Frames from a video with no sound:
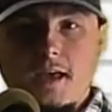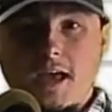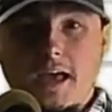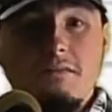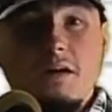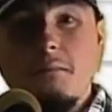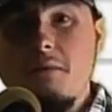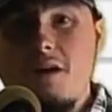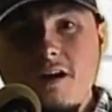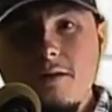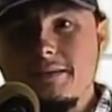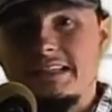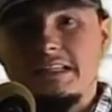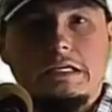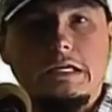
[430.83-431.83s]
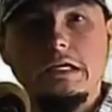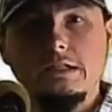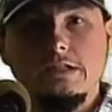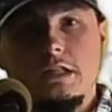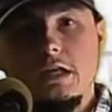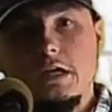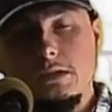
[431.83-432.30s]
and my mom is
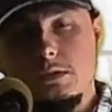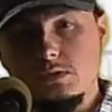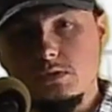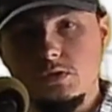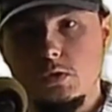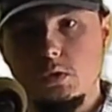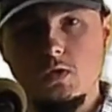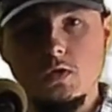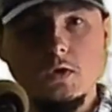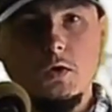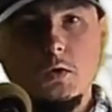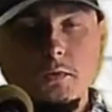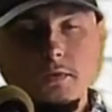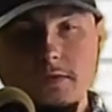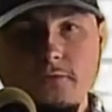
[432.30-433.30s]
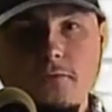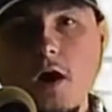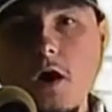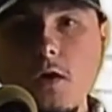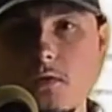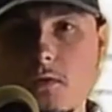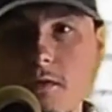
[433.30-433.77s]
giggling like a little schoolgirl with the
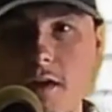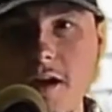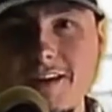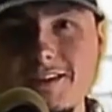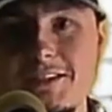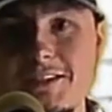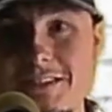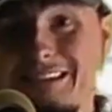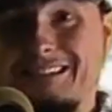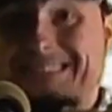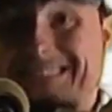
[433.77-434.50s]
phone, right? She's like,